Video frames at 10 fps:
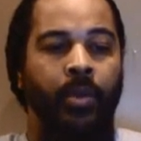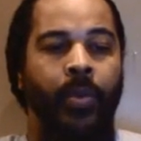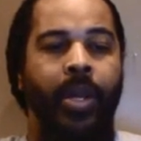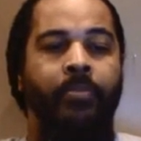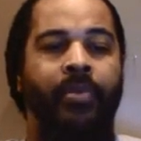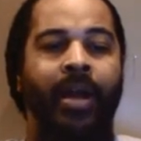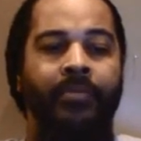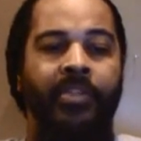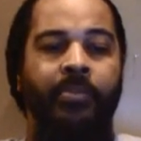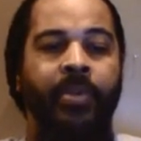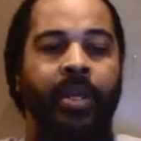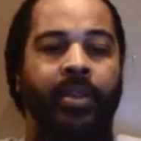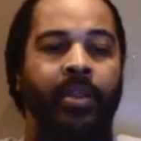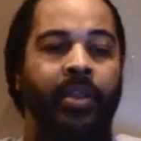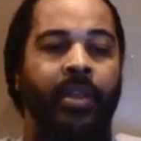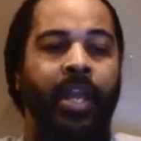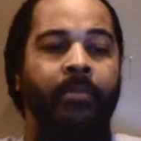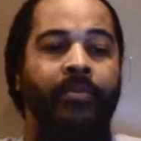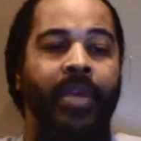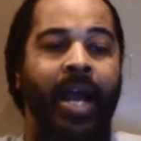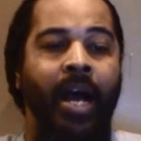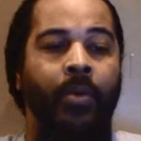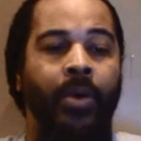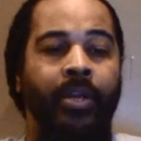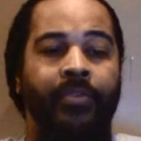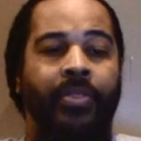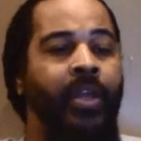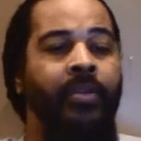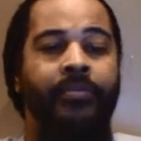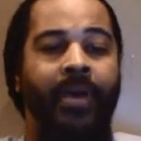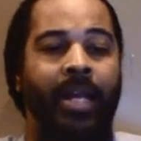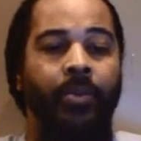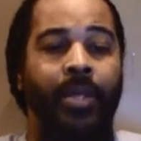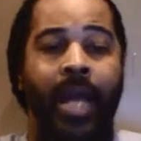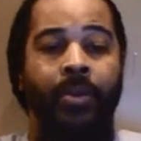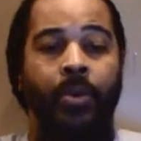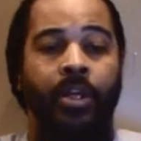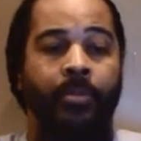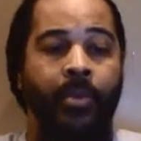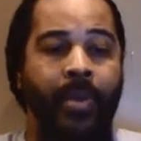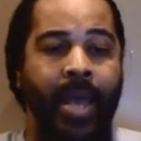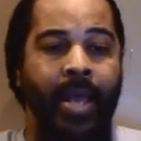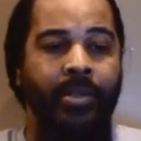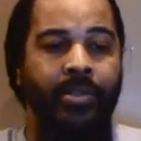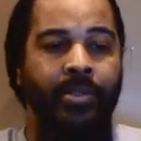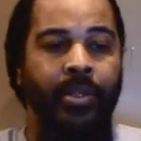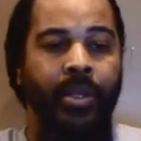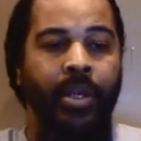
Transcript: When a prophet speaketh in the name of Yahweh, if the thing follow not nor come to pass,